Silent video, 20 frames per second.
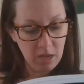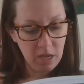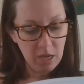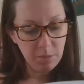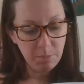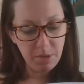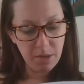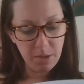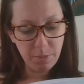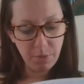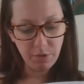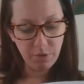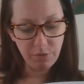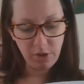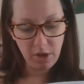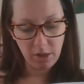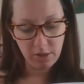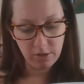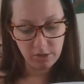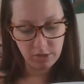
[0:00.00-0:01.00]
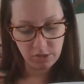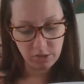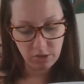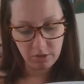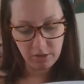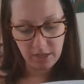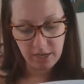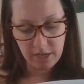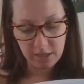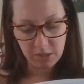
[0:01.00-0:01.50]
People of color
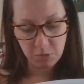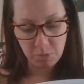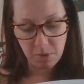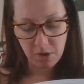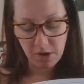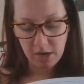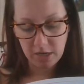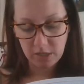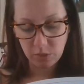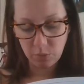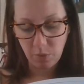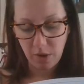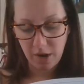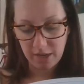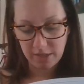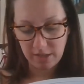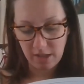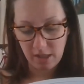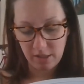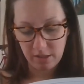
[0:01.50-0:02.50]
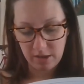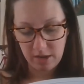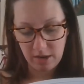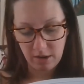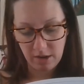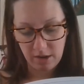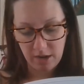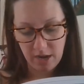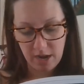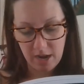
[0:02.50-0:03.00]
certainly experience white
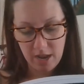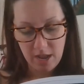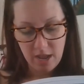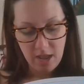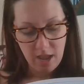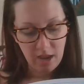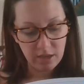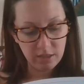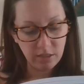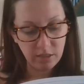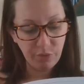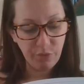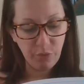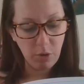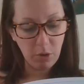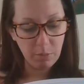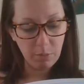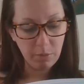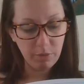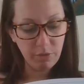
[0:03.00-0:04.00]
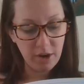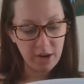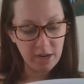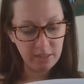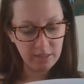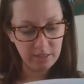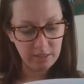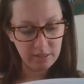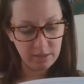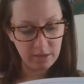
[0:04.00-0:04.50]
solidarity as a form of
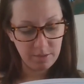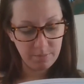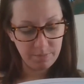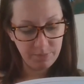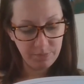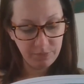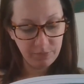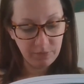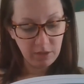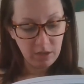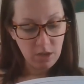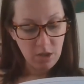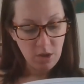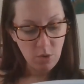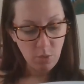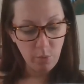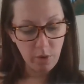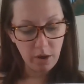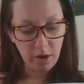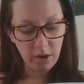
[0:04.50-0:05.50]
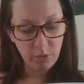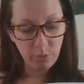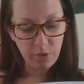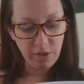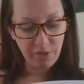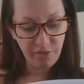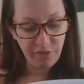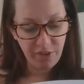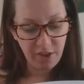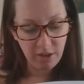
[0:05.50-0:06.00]
racism, wherein we
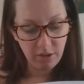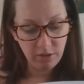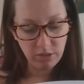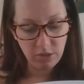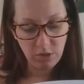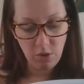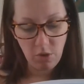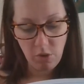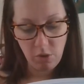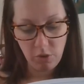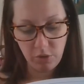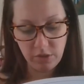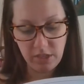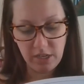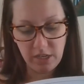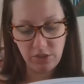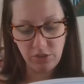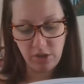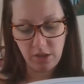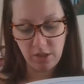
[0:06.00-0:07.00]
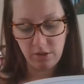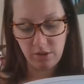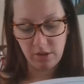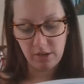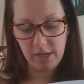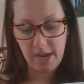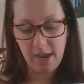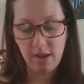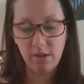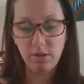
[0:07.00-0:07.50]
fail to hold each other
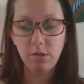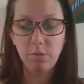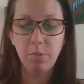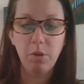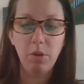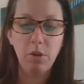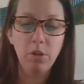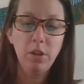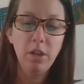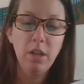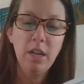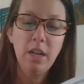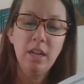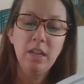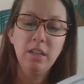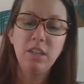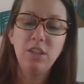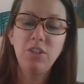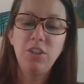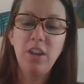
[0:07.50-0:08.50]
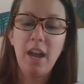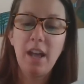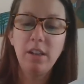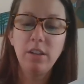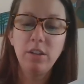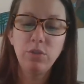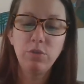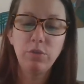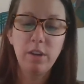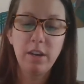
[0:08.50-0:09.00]
accountable to
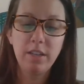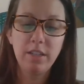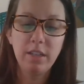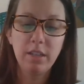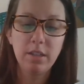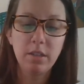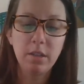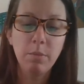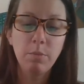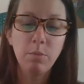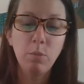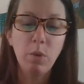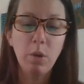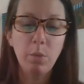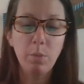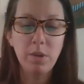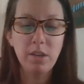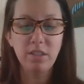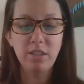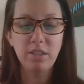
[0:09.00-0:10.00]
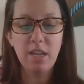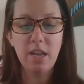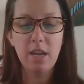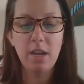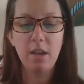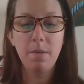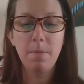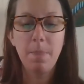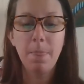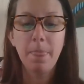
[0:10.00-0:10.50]
challenge racism when we see
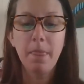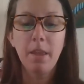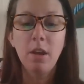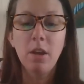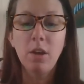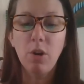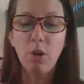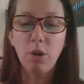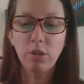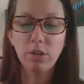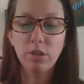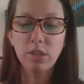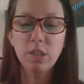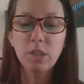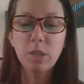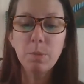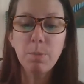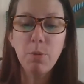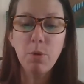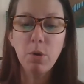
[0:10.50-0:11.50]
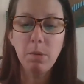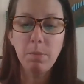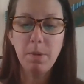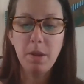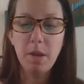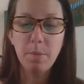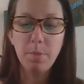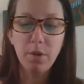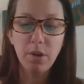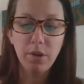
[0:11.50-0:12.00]
it, or to support
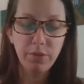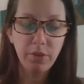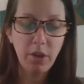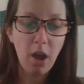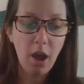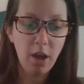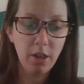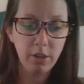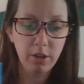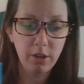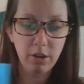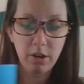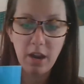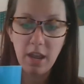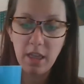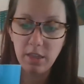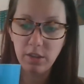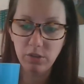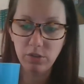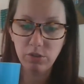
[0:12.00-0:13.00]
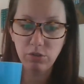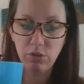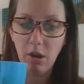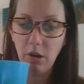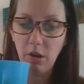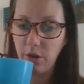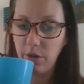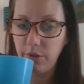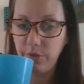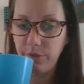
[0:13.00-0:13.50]
people of color in the
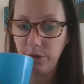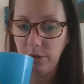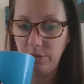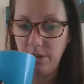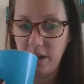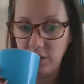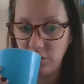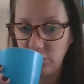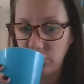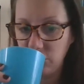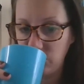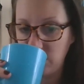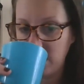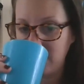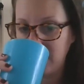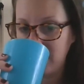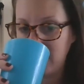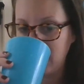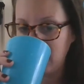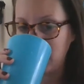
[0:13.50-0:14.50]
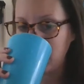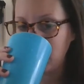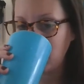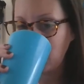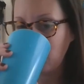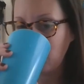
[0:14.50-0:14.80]
struggle for racial justice.